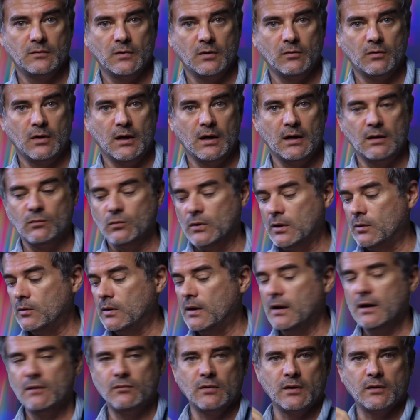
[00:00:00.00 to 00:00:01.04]
Okay, and we'll
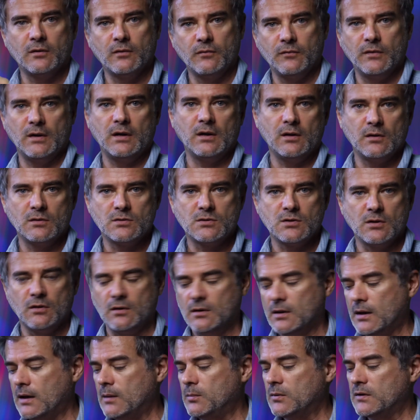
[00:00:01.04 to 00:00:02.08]
have a little video to show you
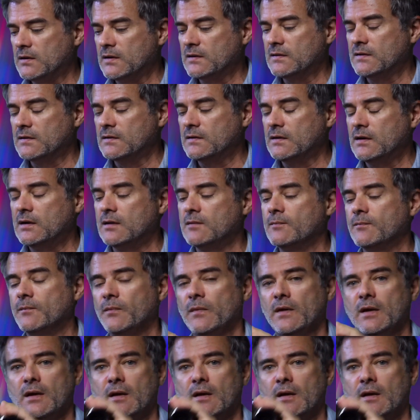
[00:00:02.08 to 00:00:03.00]
that, but this is it.